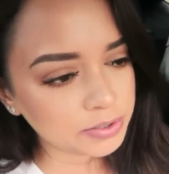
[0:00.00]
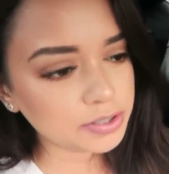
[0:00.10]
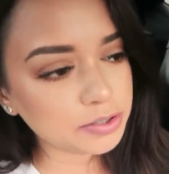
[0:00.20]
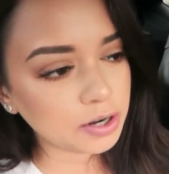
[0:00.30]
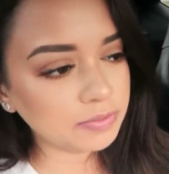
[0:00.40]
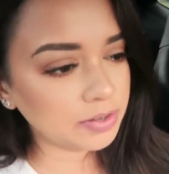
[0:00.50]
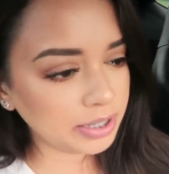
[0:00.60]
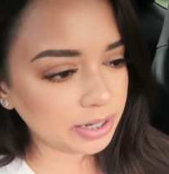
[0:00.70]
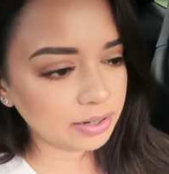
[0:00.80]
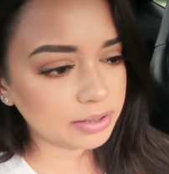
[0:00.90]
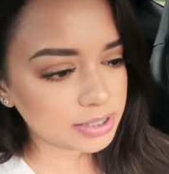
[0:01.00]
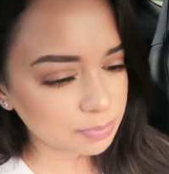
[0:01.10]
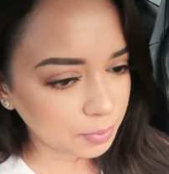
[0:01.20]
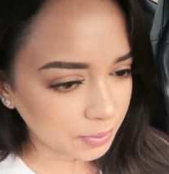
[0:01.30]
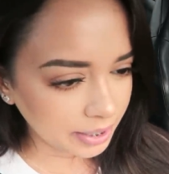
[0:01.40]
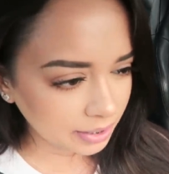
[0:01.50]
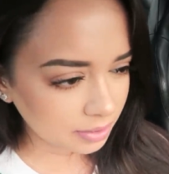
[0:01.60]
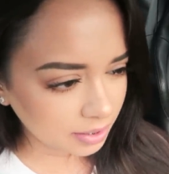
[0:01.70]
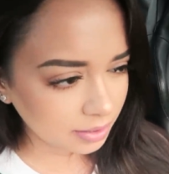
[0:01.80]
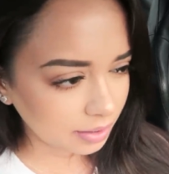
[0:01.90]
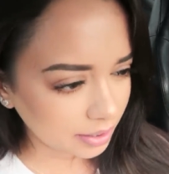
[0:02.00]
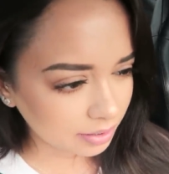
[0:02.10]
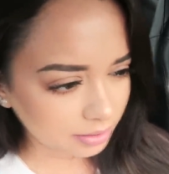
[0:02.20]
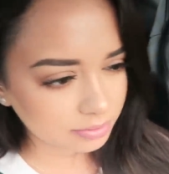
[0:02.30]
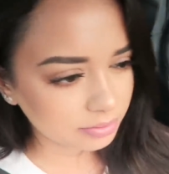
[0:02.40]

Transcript: just over a year at this point. I think like,